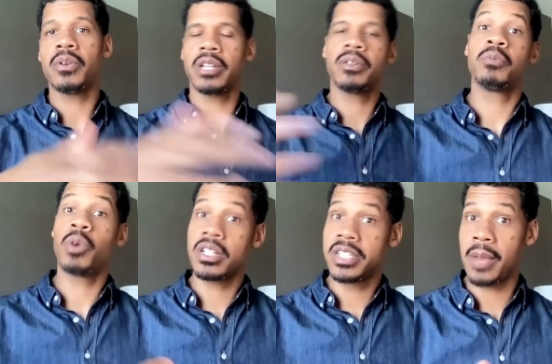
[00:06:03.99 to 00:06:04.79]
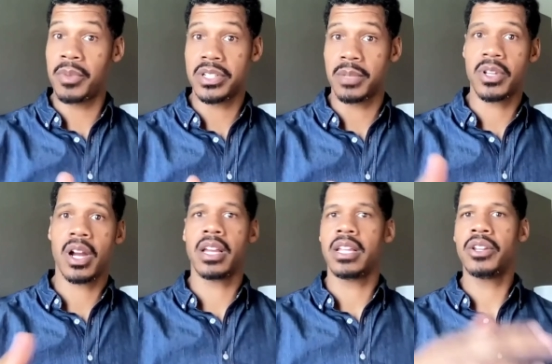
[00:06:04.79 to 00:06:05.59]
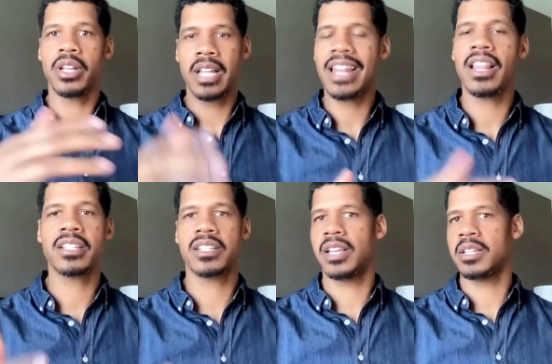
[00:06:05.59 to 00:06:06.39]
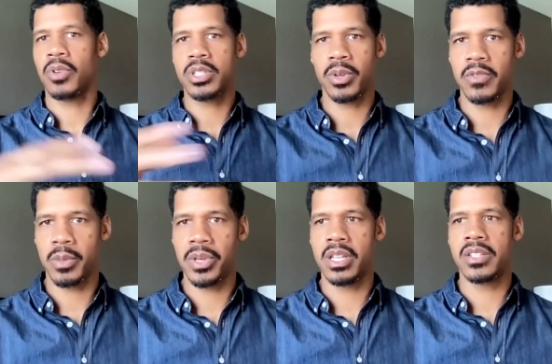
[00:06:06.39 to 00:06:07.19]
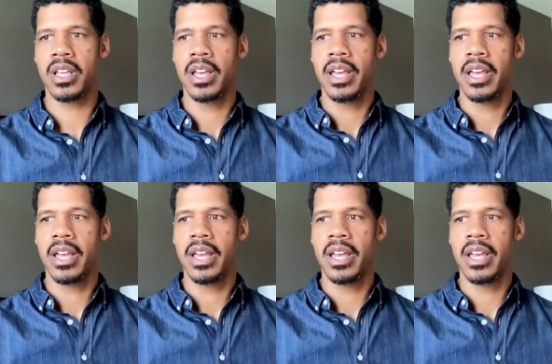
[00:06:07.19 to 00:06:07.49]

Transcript: He, would won a championship. Sorry, you know, he'd had a lot of success, multiple MVPs,